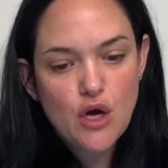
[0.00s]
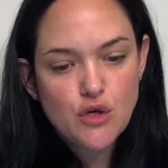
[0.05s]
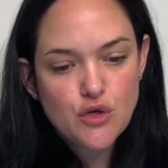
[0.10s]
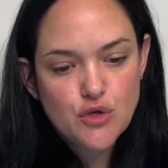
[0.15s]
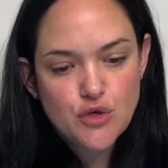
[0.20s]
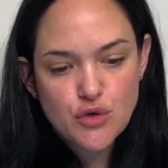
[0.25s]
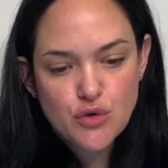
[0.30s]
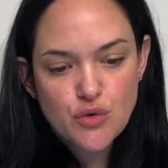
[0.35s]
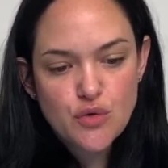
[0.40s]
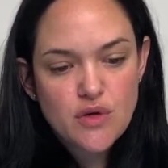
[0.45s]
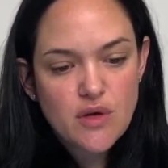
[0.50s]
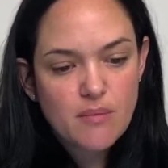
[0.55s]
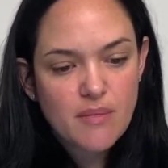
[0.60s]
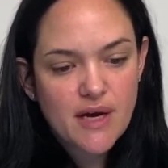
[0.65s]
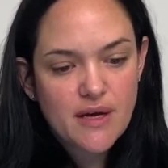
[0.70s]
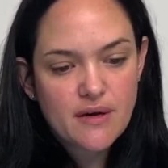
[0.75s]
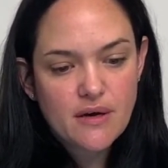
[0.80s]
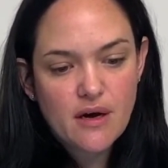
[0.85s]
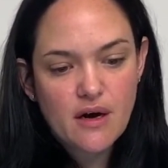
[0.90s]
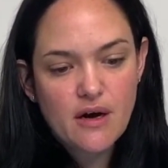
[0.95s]
to the
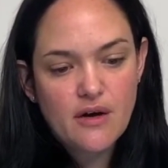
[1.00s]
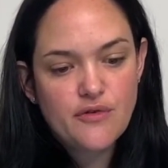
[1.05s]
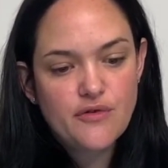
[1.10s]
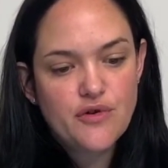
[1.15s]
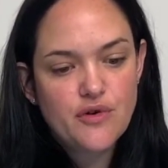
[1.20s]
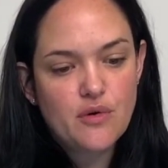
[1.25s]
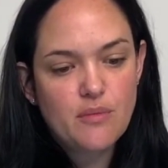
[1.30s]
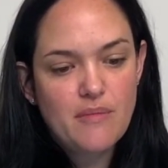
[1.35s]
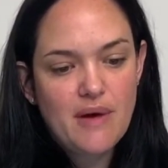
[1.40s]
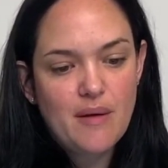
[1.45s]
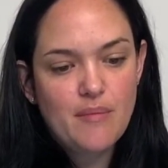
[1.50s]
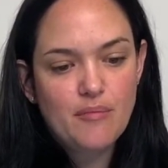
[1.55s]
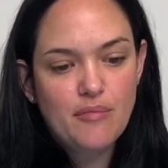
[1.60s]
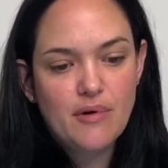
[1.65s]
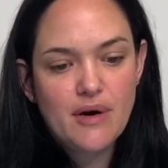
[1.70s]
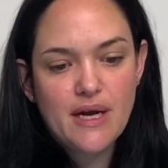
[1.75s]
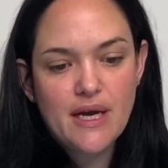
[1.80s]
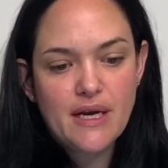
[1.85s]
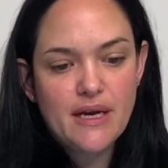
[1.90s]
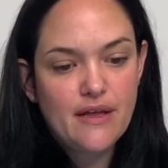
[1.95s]
mitochondrial
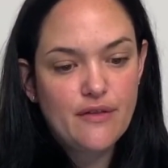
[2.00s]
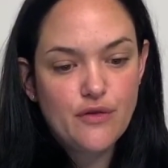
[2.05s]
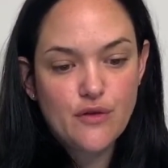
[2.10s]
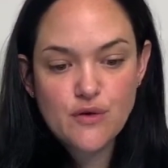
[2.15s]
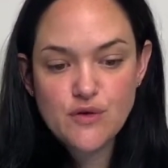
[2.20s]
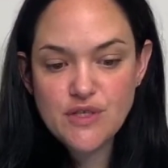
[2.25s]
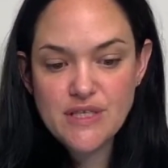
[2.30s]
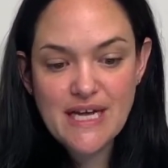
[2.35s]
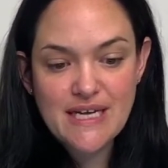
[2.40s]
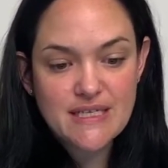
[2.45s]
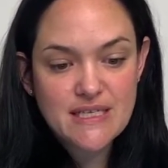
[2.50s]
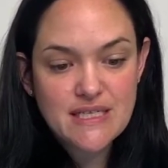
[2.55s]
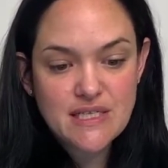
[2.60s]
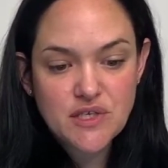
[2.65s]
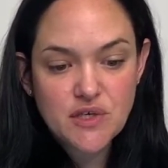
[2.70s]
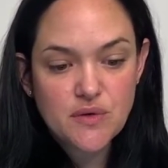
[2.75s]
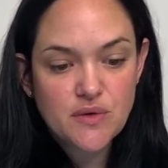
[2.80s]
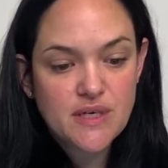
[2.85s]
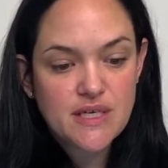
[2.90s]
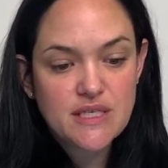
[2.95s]
membrane and there's that
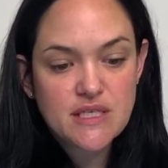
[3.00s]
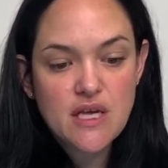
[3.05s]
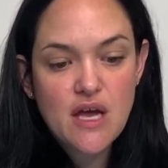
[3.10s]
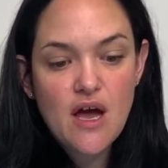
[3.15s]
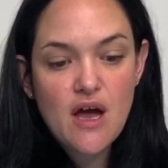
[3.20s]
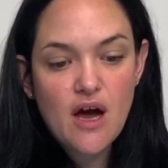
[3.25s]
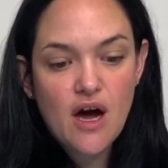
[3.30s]
series